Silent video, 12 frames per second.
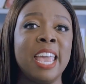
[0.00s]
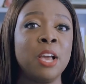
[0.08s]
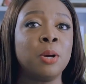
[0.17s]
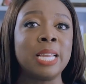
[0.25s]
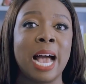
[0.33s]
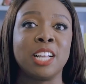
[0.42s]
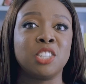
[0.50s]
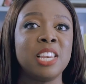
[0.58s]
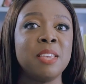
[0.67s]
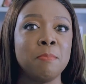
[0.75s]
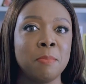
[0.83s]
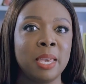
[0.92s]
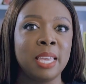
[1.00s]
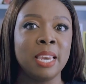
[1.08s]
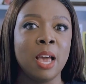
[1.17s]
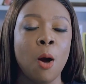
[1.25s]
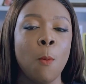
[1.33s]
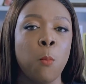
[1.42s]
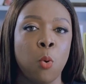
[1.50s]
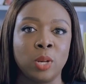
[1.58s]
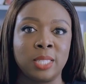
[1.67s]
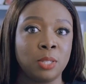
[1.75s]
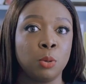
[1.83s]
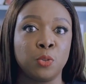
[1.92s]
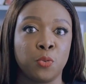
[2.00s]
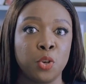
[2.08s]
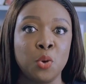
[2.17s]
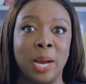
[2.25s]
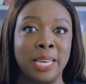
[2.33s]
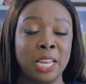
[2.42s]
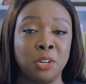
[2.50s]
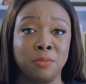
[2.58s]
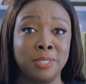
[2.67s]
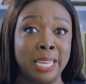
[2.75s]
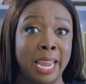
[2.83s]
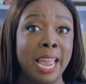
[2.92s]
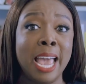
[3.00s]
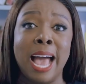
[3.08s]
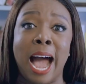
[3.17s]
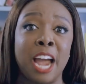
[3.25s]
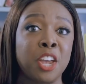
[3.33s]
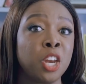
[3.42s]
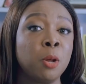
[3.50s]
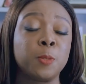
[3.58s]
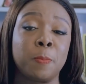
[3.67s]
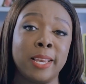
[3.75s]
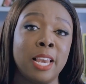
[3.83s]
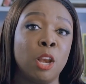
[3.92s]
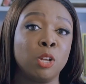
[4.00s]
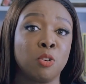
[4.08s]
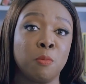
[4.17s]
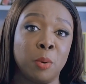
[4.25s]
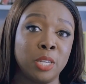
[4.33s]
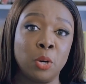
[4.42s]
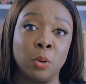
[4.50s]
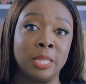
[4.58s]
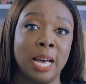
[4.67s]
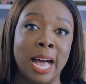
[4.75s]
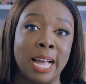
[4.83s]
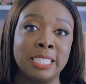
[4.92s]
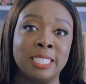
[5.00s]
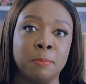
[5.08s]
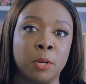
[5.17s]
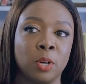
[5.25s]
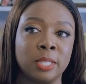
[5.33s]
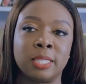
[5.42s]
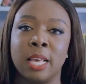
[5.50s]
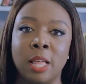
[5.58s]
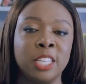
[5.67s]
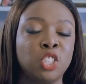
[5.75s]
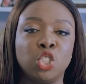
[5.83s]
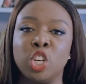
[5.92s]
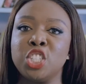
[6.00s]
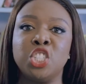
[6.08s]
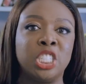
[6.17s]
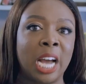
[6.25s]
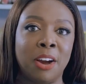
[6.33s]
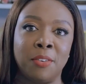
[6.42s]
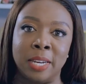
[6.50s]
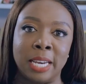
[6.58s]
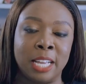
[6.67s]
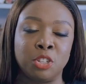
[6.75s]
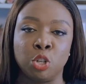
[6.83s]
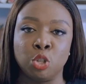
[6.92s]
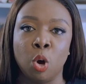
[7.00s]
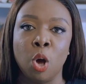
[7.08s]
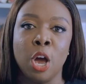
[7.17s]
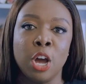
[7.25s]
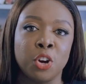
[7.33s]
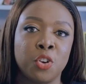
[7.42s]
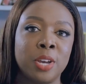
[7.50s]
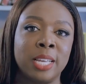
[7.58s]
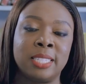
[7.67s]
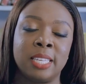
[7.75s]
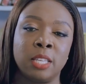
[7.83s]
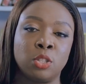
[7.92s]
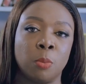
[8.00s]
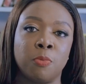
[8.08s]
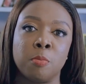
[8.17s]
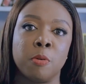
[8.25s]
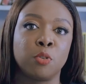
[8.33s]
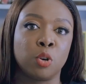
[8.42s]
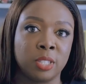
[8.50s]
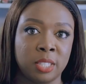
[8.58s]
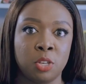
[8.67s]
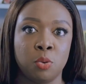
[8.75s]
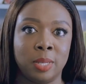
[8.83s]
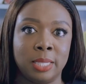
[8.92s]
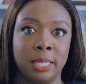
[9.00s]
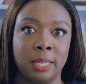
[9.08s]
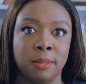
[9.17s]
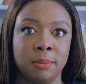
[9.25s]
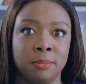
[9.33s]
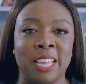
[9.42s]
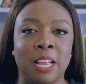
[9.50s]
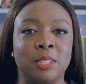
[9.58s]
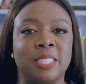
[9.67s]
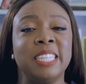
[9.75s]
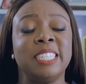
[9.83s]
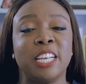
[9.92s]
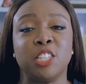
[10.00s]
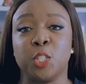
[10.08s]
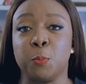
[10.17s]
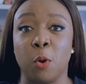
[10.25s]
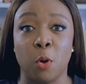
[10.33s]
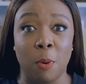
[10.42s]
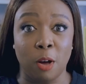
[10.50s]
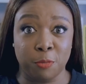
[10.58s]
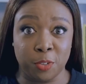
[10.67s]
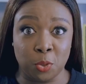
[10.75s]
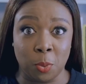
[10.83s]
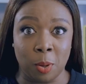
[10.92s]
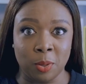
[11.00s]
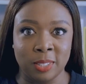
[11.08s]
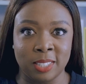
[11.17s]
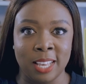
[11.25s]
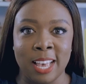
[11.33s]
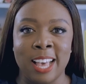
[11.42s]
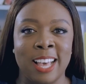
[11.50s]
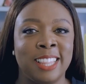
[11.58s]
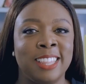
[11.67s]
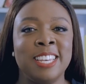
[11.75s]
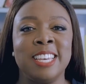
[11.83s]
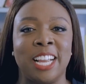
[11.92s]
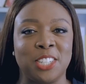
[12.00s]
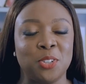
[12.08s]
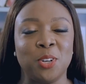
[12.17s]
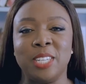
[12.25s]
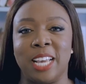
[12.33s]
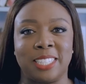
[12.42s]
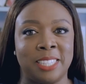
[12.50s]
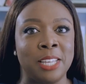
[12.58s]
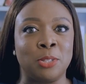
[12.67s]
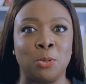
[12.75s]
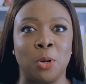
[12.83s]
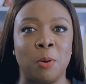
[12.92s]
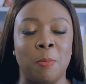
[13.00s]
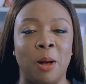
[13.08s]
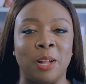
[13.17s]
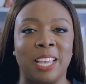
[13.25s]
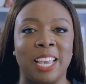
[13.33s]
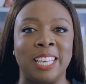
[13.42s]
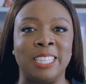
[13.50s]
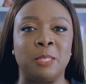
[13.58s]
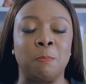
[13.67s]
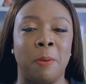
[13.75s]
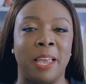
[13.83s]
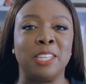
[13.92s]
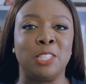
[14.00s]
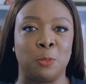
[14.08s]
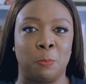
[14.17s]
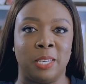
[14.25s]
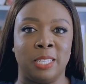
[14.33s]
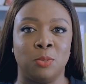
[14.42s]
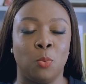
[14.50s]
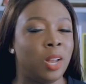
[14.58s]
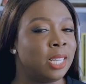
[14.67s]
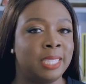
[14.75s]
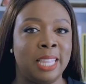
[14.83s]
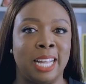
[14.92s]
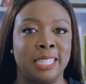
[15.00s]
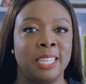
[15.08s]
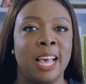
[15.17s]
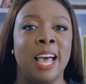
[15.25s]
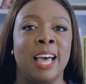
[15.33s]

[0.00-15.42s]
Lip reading: It could actually mean poor sales for you at the end of the day, and you end up spending a lot of money on the ads because it's just jarring and you're not creating some form of continuity. Now, since I just spoke about visuals, the natural next thing to talk about is page speed. What is that?